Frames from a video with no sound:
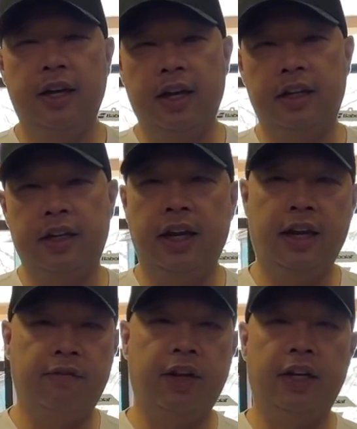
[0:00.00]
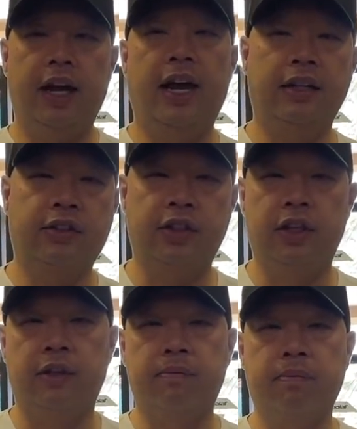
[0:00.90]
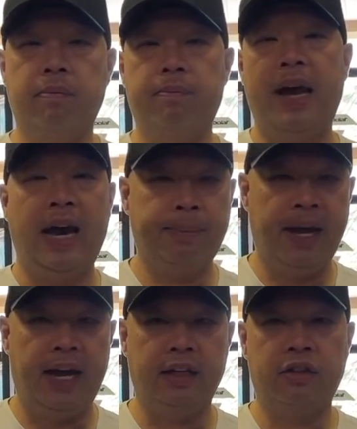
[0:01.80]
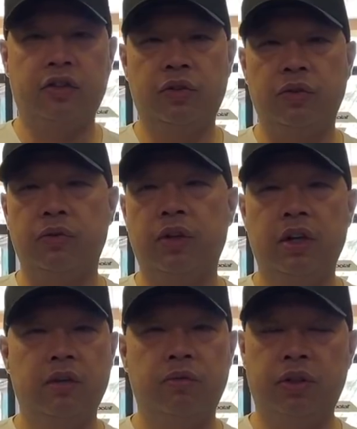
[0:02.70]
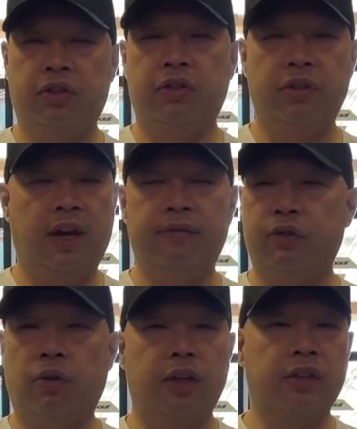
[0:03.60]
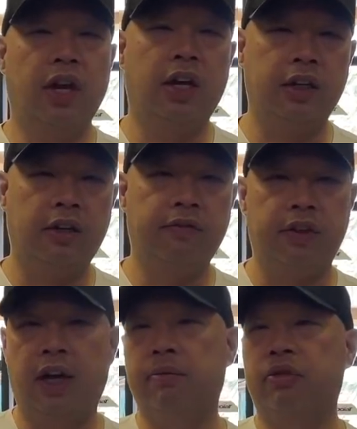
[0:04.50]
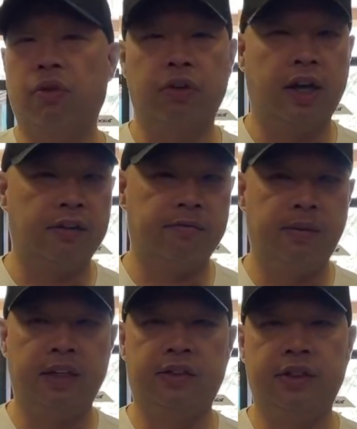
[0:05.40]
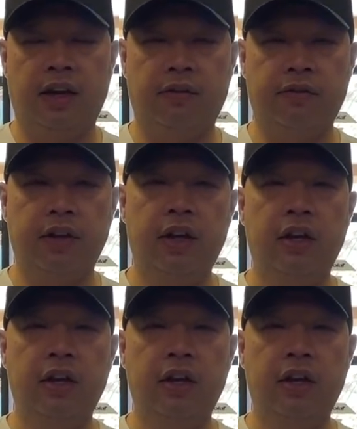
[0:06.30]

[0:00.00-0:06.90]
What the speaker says: And then they have that Axiom backpack too, which I've sold a ton of and I'm sold out of myself.